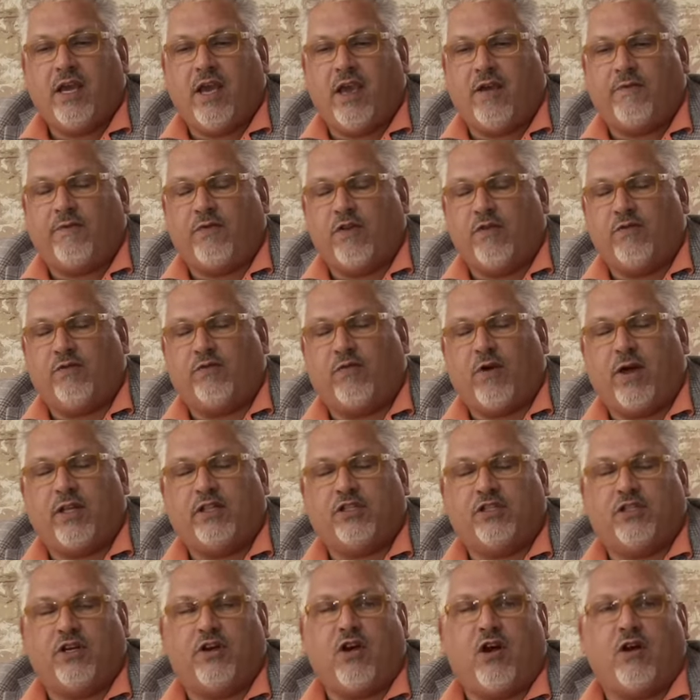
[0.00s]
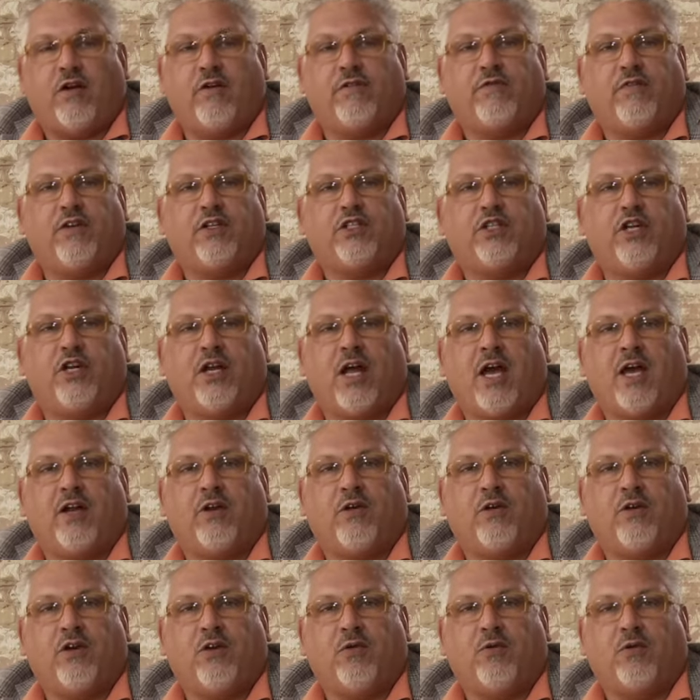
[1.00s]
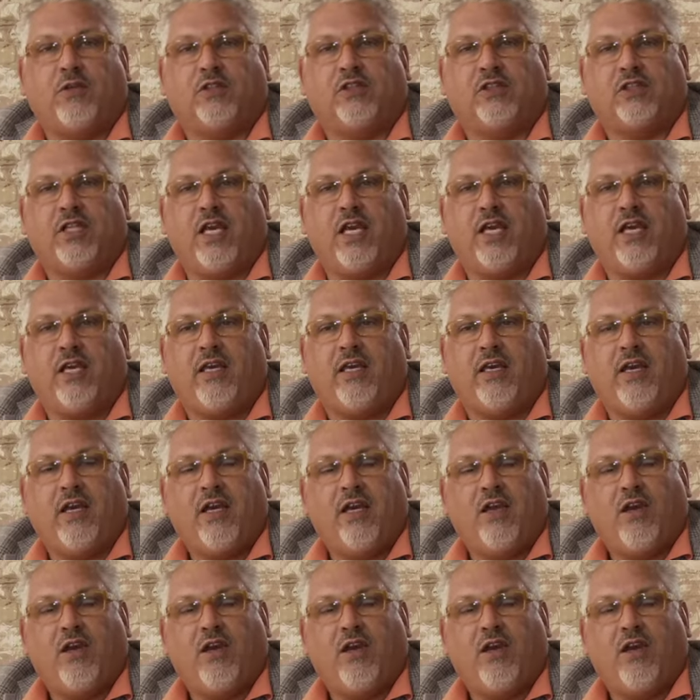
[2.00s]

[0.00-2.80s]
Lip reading: If you've read Cigar Aficionado, you will see